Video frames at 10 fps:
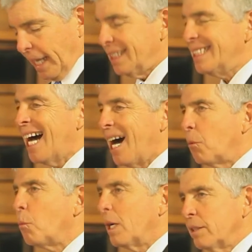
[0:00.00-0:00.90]
and
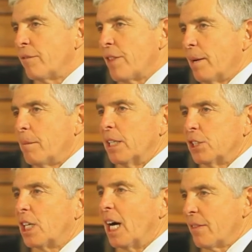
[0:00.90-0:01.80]
not one of them
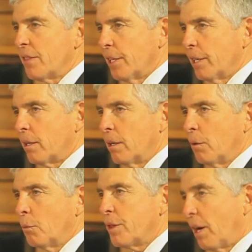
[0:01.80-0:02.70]
has gotten there
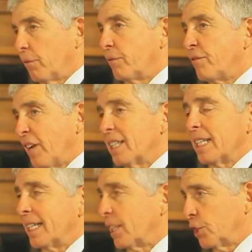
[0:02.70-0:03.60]
without
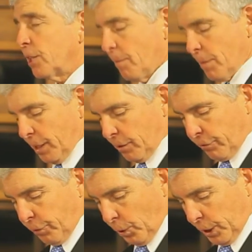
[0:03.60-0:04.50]
failing at
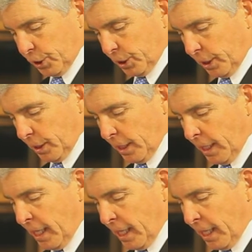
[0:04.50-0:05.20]
something first.